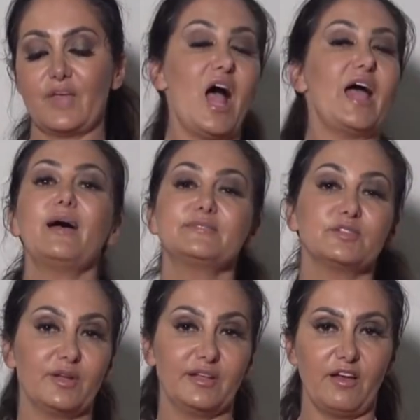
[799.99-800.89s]
I
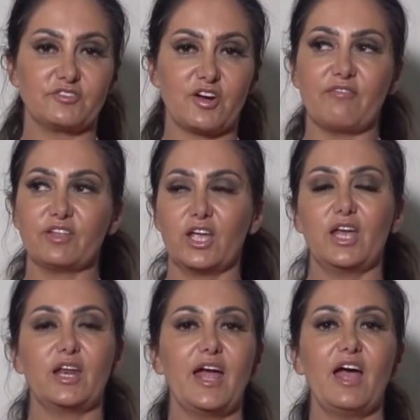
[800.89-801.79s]
absolutely love traveling,
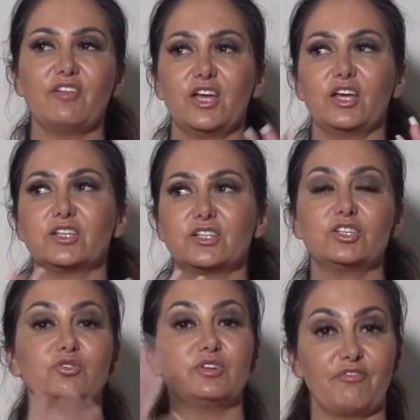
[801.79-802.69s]
and I have
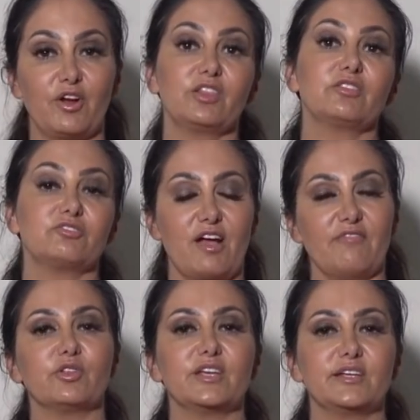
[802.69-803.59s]
2 different
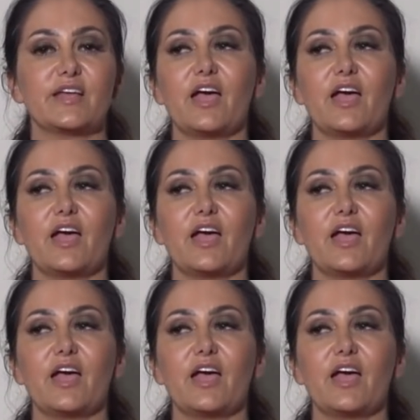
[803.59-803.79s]
travel things.